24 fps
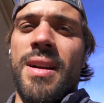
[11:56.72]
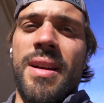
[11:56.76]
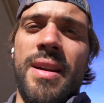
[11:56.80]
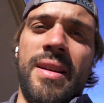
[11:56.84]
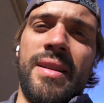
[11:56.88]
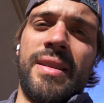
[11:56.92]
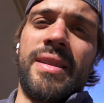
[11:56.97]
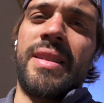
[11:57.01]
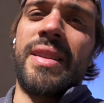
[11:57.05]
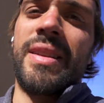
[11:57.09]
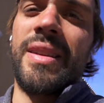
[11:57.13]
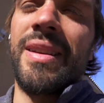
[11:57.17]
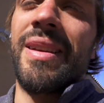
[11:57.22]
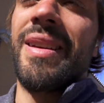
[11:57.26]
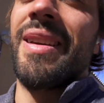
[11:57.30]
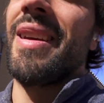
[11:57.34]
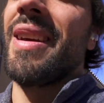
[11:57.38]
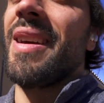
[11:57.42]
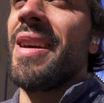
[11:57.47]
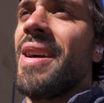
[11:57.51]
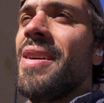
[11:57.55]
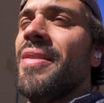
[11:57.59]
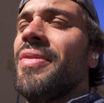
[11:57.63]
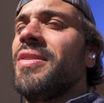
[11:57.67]
right,
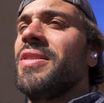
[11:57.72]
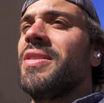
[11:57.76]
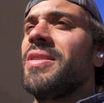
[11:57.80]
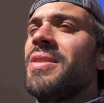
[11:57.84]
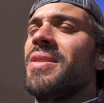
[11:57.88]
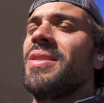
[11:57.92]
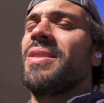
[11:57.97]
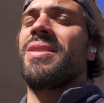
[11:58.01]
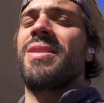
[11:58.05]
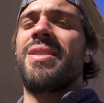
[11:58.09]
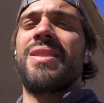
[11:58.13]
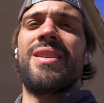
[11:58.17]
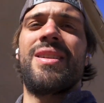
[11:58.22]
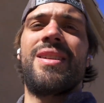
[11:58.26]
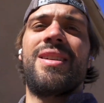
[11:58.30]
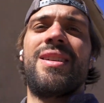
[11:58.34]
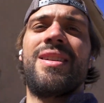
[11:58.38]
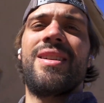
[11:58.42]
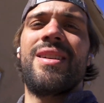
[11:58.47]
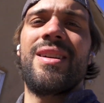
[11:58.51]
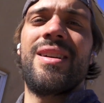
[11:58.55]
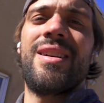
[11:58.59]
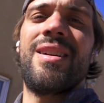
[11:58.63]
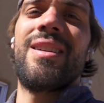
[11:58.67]
after
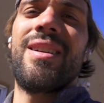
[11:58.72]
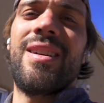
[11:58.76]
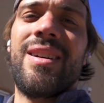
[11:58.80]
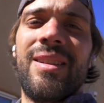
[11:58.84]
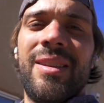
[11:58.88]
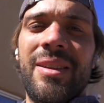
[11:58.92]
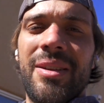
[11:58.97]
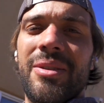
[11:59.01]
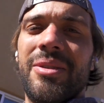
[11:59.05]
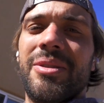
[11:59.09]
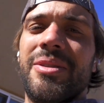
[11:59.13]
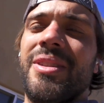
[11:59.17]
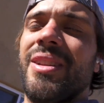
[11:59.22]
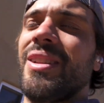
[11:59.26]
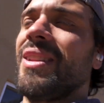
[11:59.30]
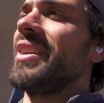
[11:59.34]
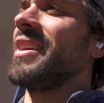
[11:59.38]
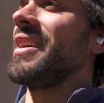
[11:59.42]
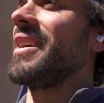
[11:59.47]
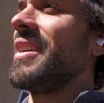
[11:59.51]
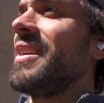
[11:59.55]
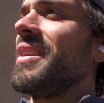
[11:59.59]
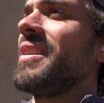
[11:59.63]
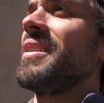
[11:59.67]
a little
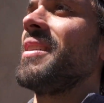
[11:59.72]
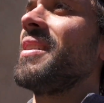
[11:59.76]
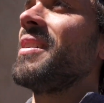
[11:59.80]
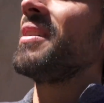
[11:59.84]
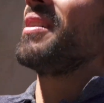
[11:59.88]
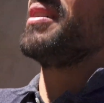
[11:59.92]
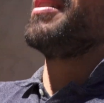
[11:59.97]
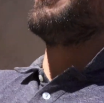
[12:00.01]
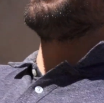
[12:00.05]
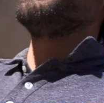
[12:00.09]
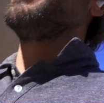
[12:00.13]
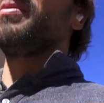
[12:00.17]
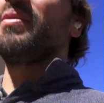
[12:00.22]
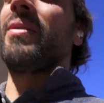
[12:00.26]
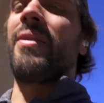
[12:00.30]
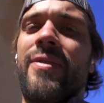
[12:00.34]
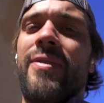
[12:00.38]
delay, we